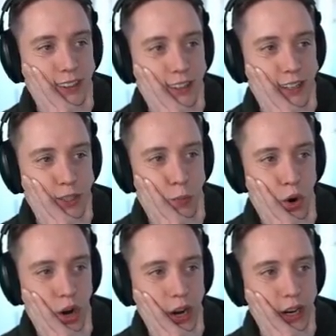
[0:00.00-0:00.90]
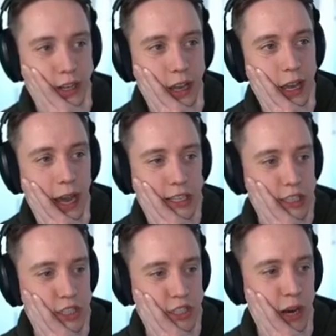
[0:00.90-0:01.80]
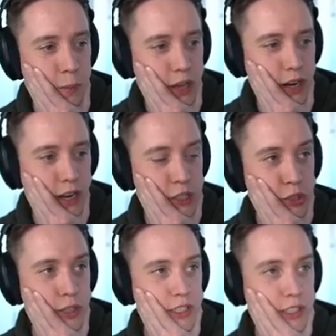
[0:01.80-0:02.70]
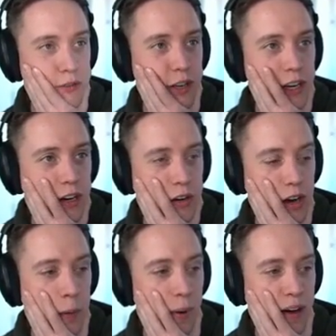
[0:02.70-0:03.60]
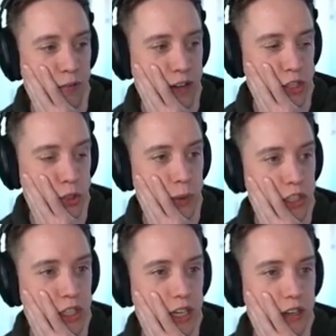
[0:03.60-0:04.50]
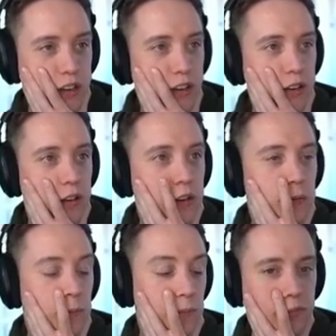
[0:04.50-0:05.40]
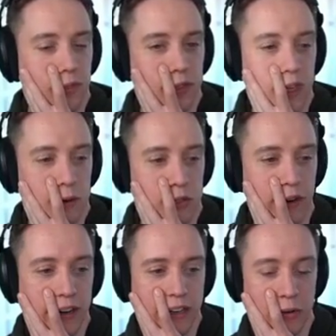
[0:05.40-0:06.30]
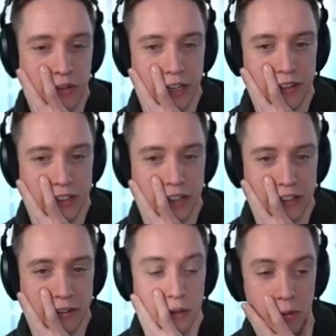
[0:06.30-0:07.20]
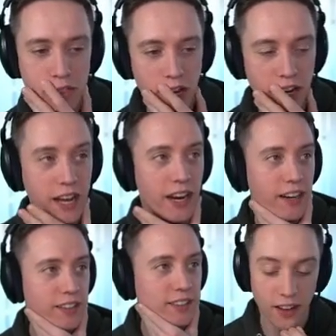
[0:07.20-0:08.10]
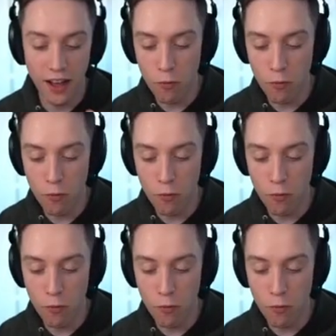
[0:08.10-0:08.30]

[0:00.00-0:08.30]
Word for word: this morning, he actually sent me an interesting video about VTubing, what if I told you there, there was very little, there was none of that. A